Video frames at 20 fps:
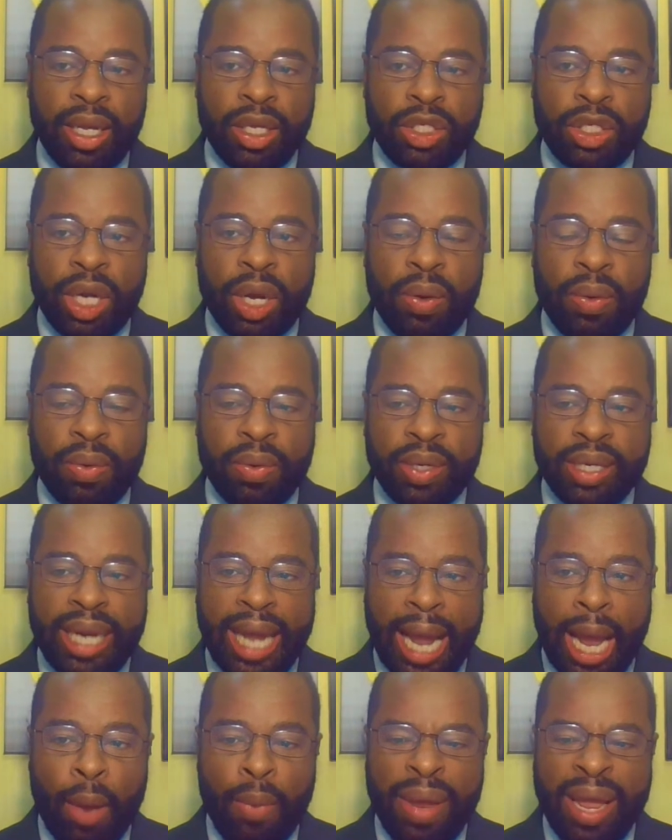So
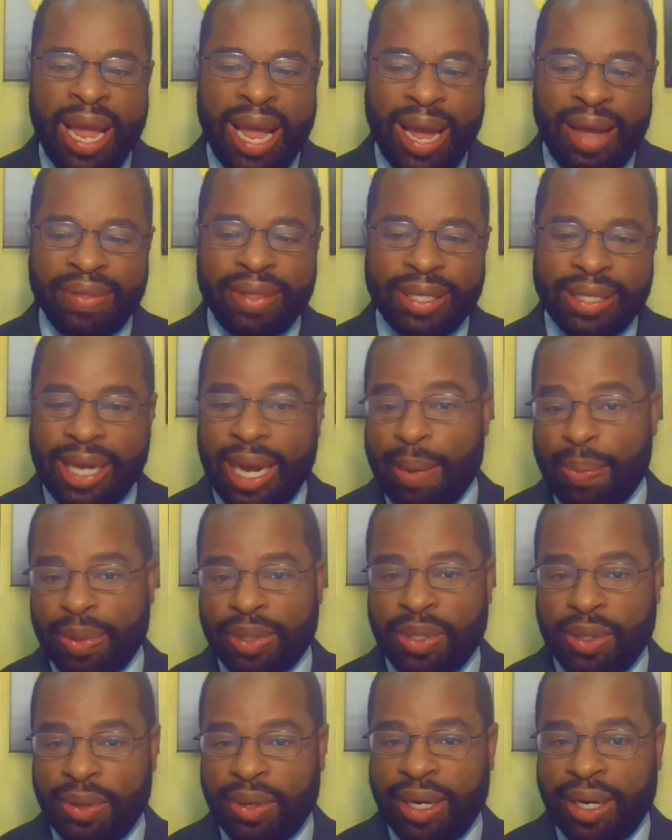now we have this
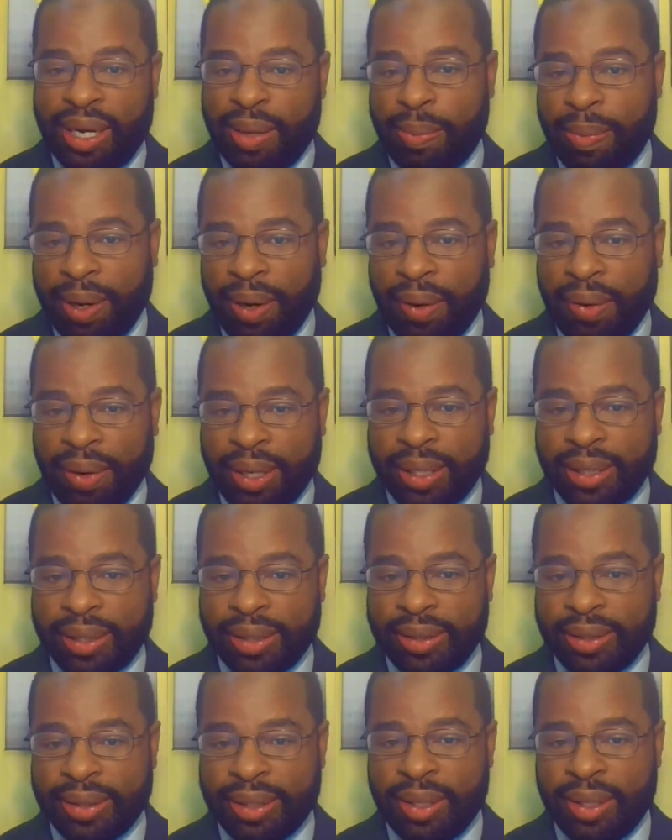opportunity in America
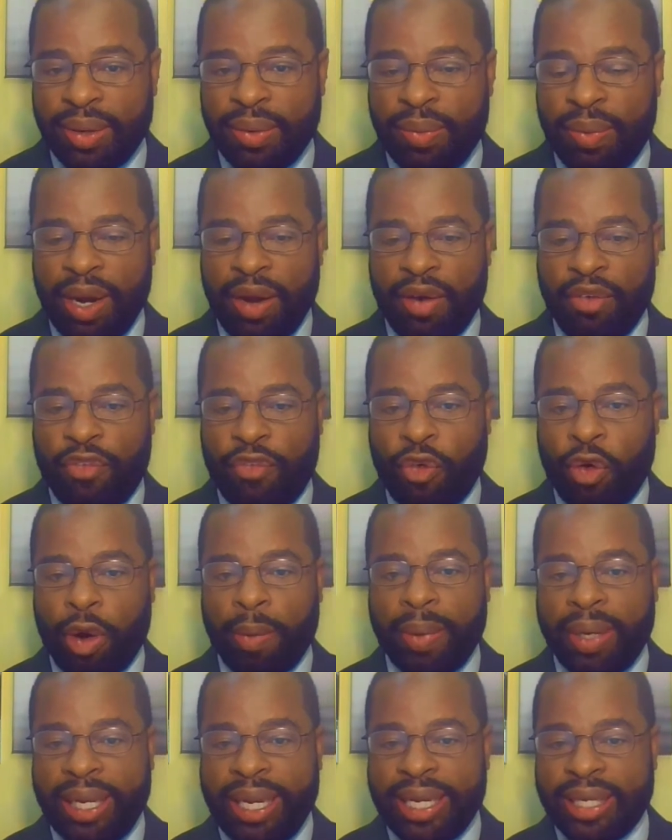where
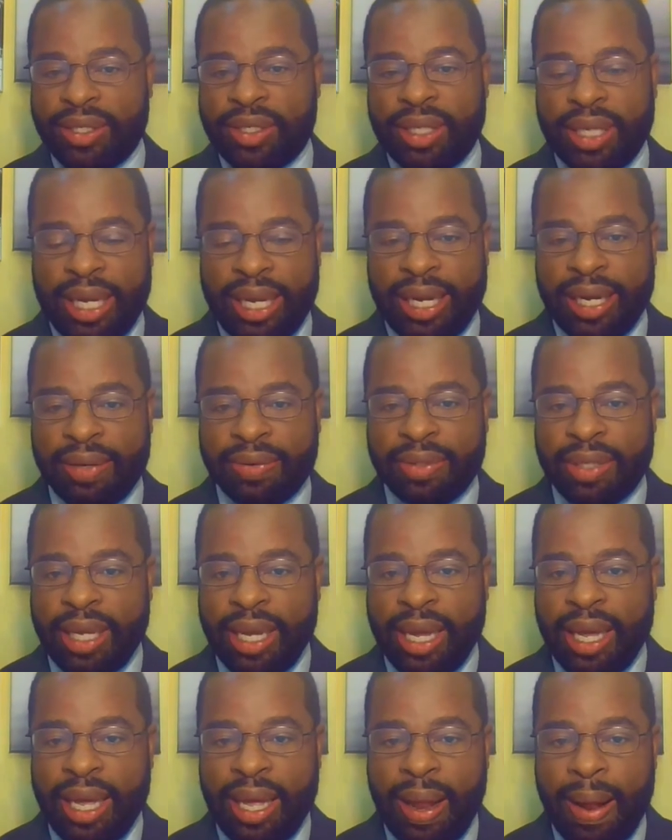formerly enslaved
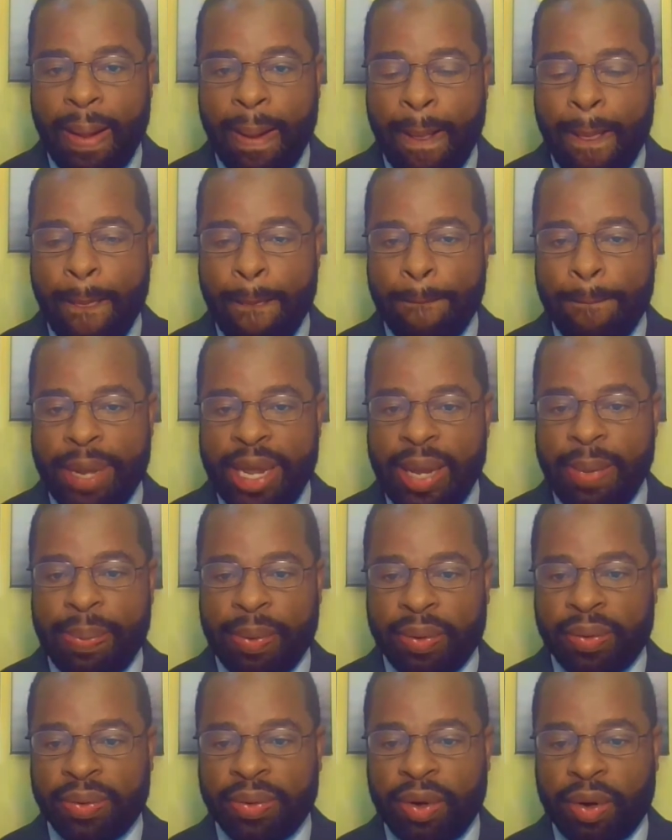
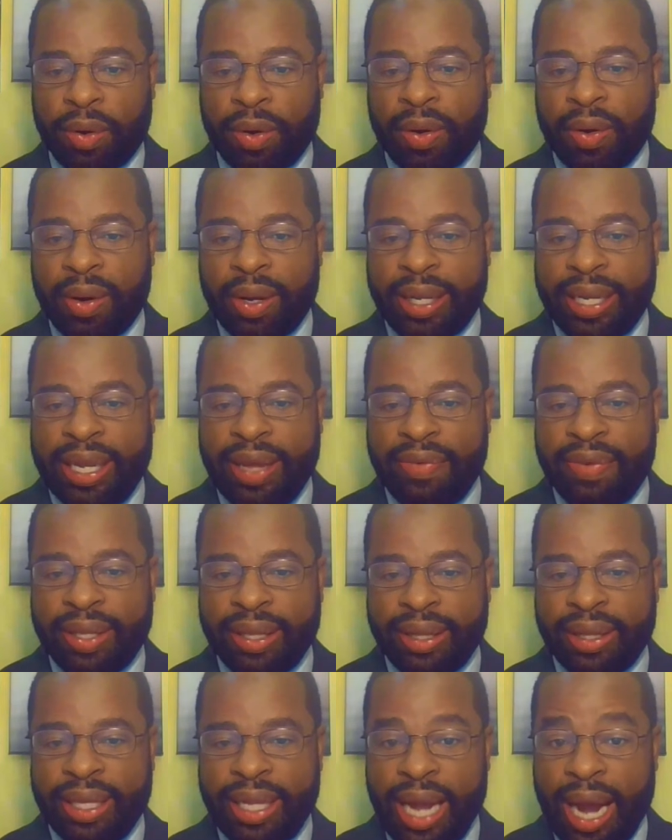people are
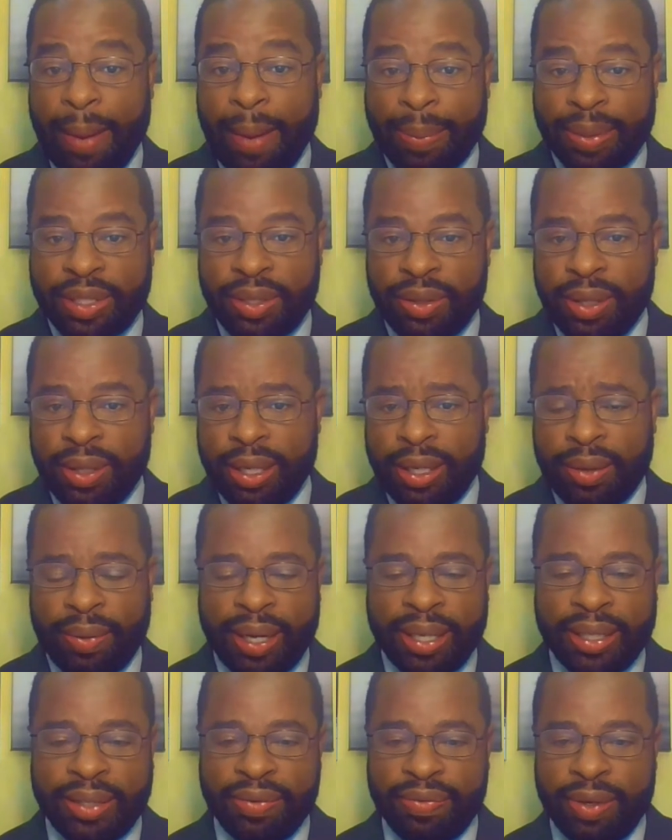given the opportunity and the
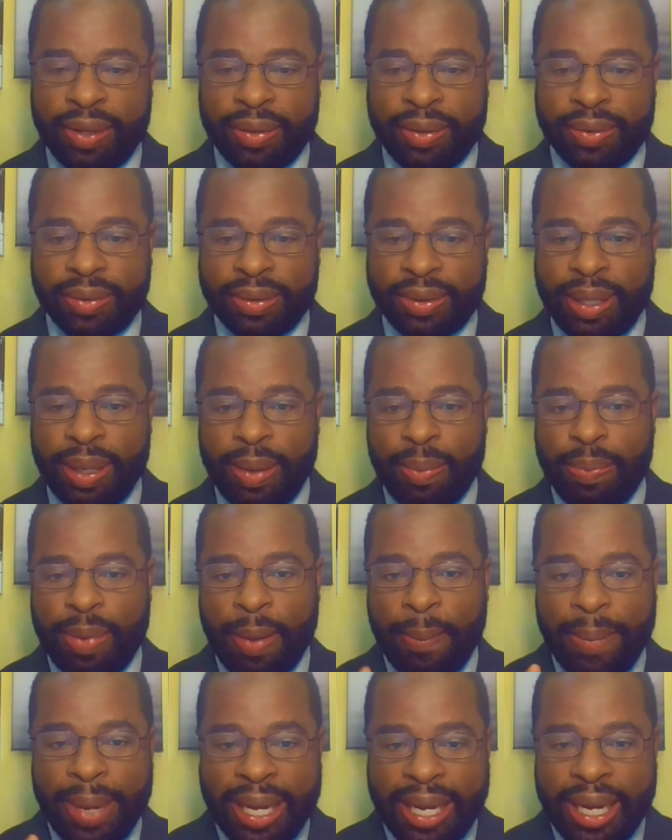right to vote.
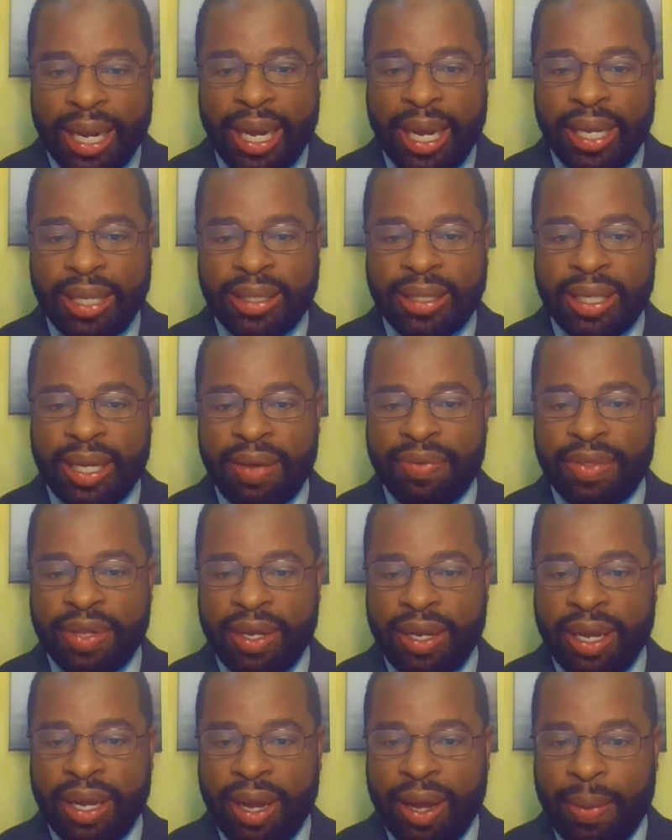But because of
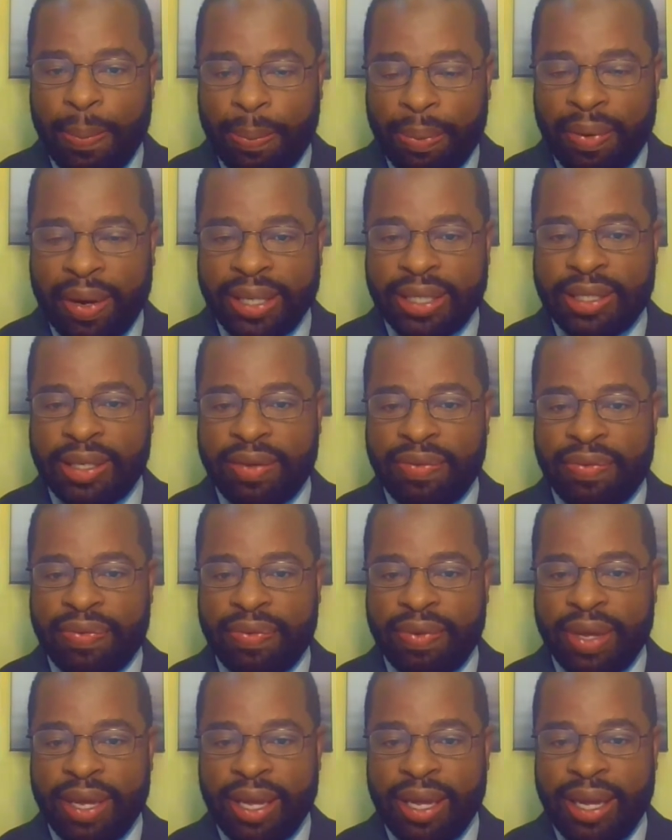the
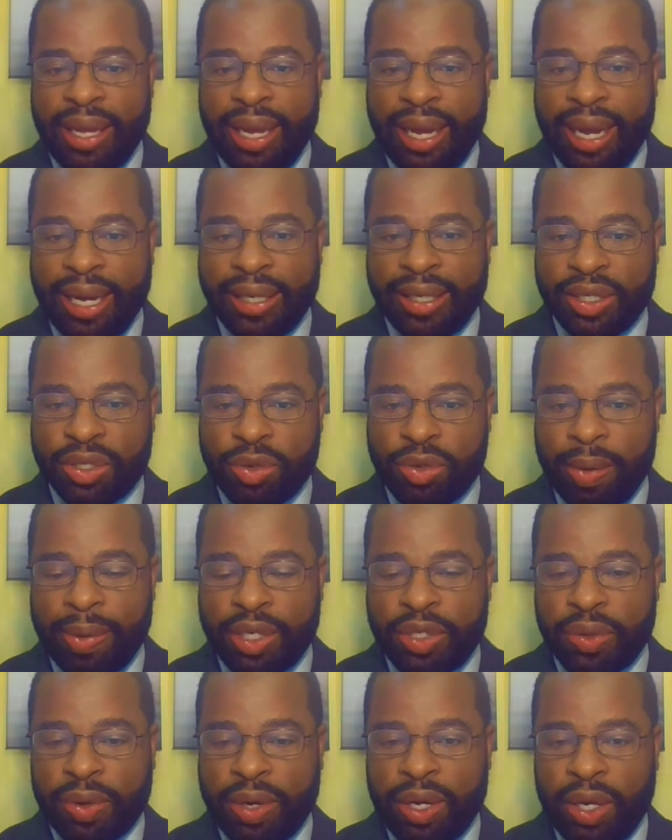oppressive and
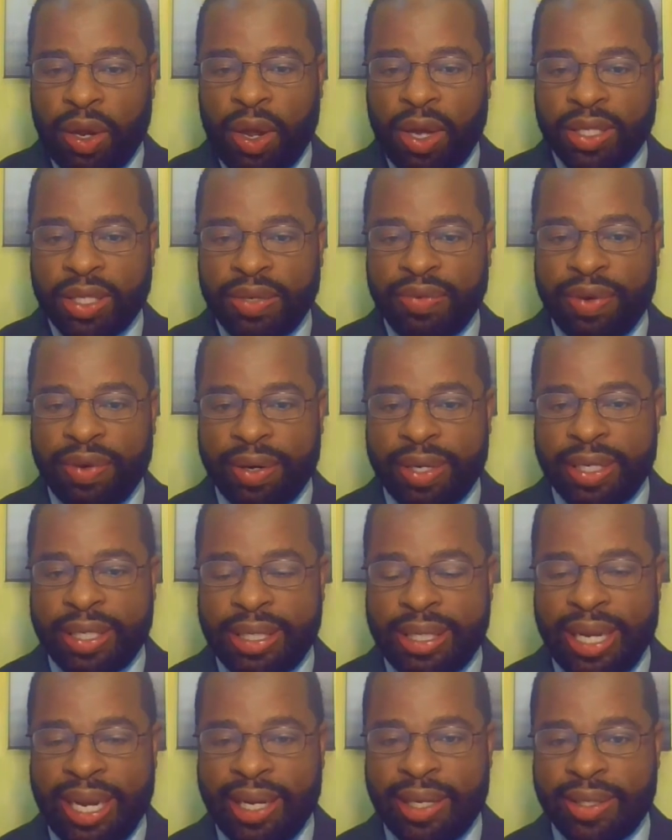discriminatory laws in various
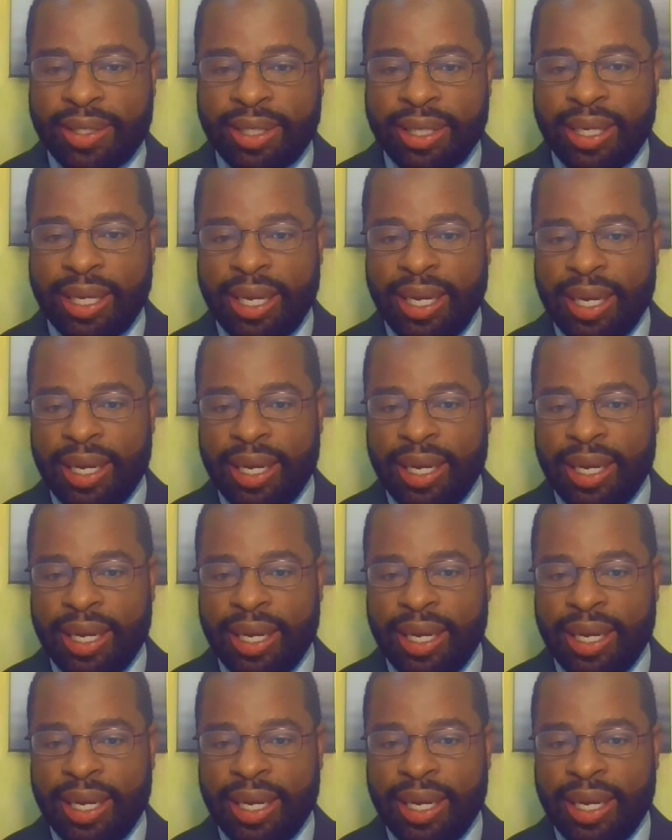states,